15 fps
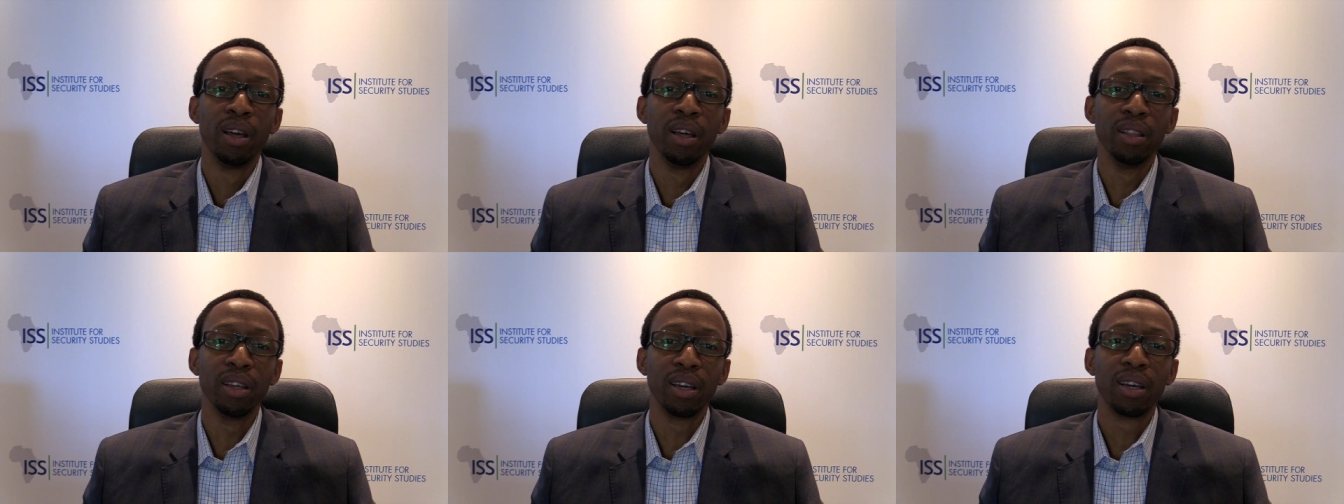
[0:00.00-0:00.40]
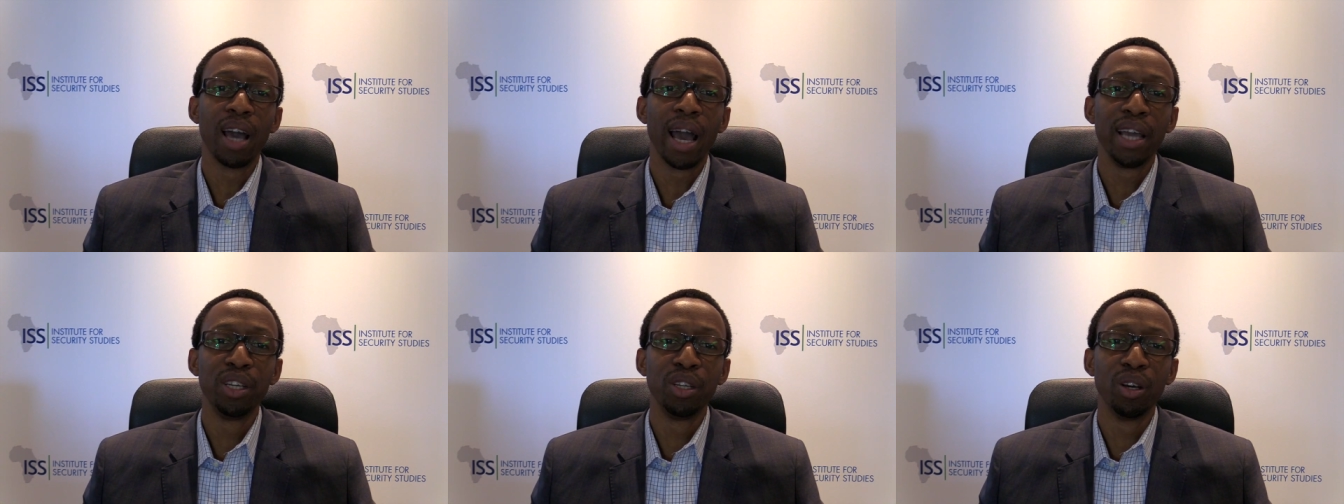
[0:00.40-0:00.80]
the
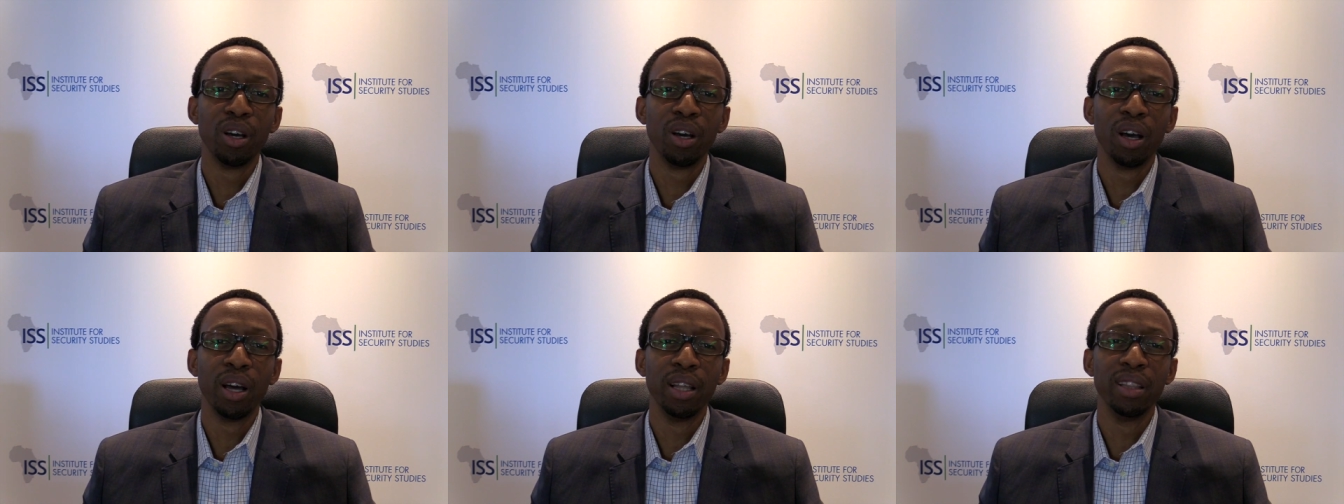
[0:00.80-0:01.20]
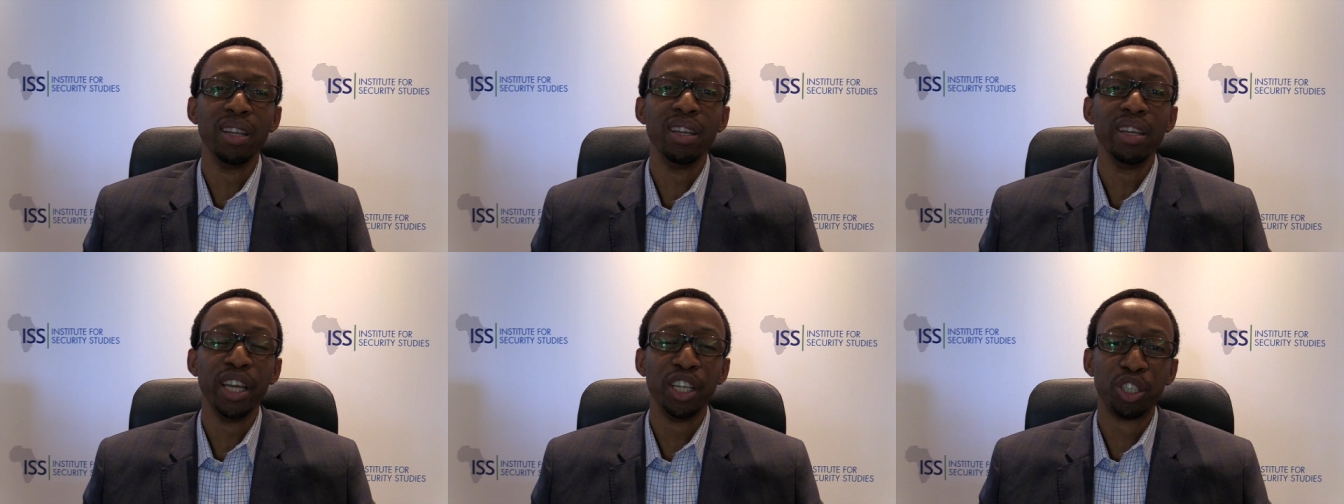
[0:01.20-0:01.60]
kind and
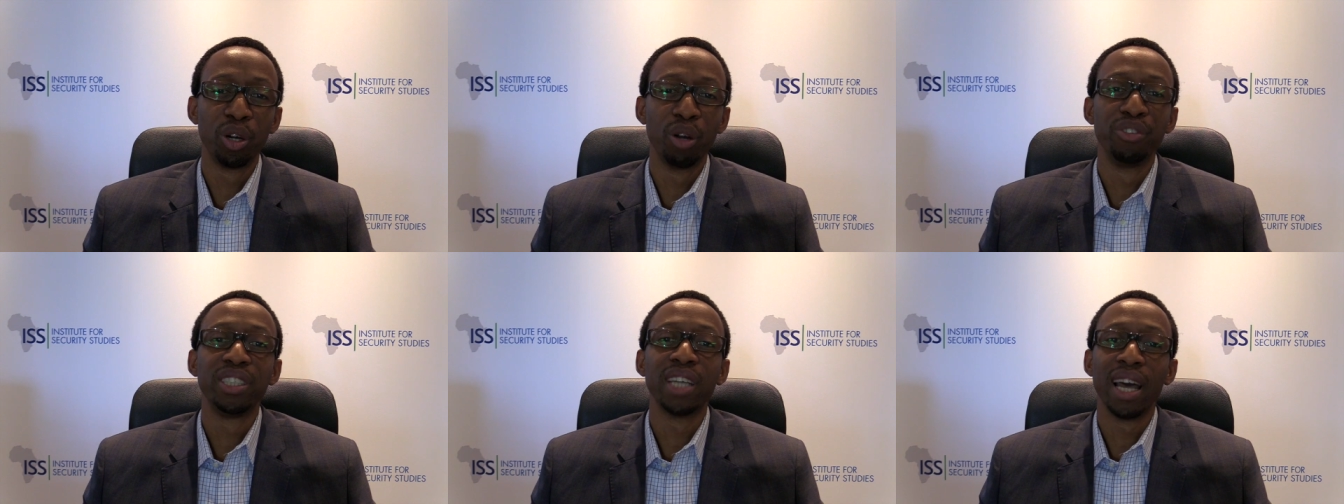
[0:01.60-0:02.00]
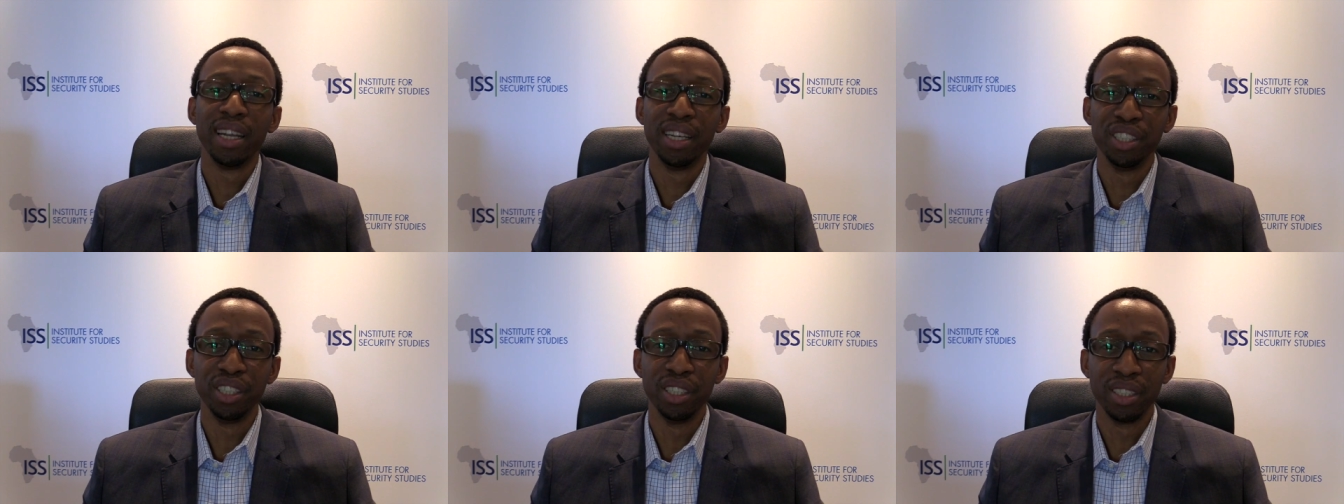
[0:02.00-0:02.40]
the nature of
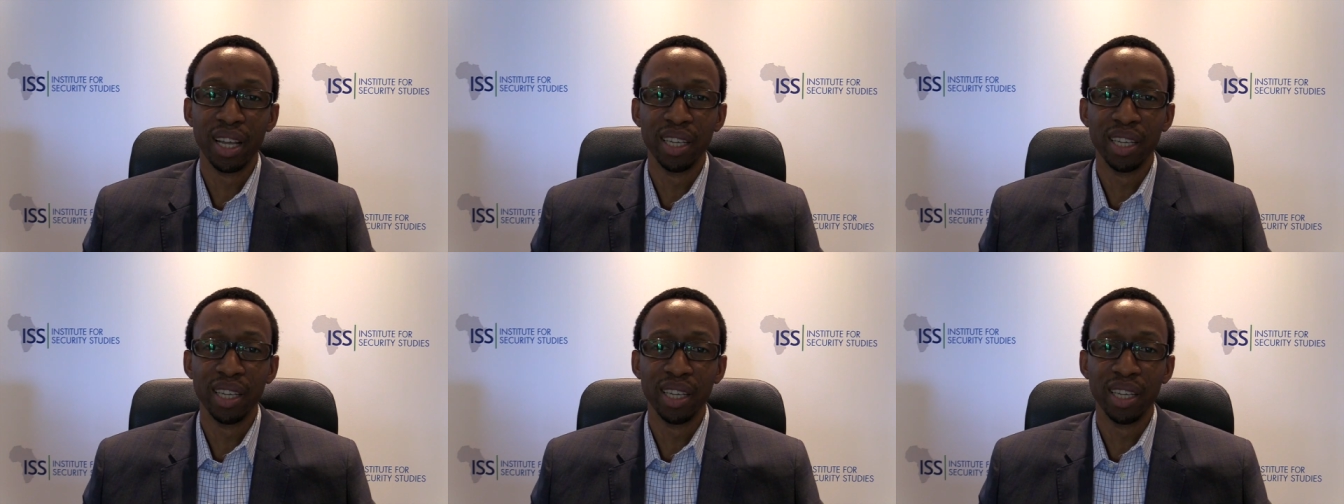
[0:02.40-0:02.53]
challenges